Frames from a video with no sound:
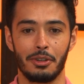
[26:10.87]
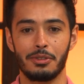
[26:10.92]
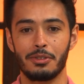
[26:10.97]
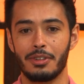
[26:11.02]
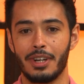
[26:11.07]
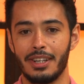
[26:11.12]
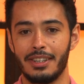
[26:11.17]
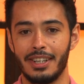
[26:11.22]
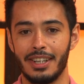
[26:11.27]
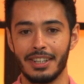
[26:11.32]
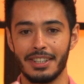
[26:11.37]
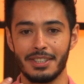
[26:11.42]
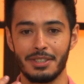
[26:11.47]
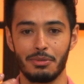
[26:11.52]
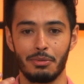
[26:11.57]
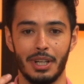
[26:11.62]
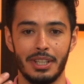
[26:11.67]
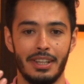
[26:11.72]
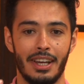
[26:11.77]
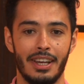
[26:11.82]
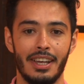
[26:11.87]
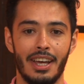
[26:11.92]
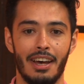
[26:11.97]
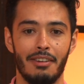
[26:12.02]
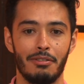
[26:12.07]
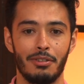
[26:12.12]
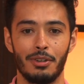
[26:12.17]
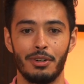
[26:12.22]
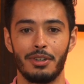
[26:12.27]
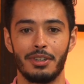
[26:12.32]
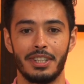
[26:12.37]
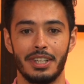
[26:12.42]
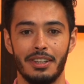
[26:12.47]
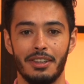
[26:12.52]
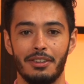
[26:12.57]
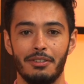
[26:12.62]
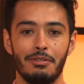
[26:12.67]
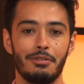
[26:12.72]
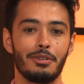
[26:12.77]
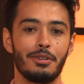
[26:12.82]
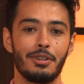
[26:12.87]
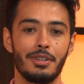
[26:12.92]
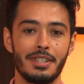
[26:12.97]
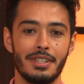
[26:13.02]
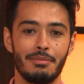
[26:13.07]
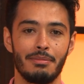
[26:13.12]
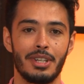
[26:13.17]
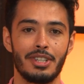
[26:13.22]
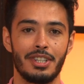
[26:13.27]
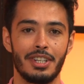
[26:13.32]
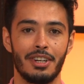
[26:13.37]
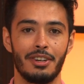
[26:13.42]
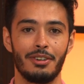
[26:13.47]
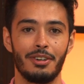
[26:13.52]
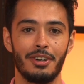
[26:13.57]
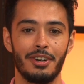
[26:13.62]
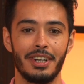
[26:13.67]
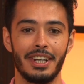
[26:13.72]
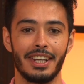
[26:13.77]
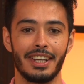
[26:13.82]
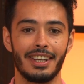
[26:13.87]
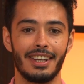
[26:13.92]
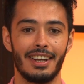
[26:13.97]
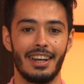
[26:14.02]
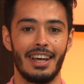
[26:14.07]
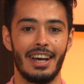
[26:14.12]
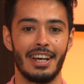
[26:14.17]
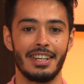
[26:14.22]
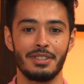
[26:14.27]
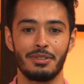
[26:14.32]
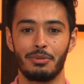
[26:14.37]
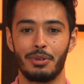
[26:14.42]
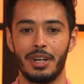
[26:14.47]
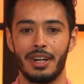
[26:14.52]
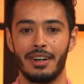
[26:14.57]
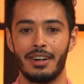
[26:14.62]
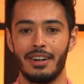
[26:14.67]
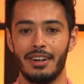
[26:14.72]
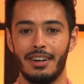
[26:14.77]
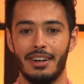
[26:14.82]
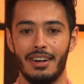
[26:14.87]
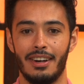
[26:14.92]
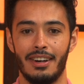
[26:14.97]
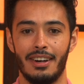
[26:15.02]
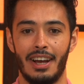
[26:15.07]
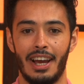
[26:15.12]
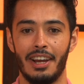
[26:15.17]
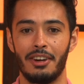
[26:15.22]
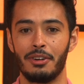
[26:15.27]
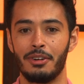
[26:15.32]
contradicts what I have learned in the first machine learning class, where I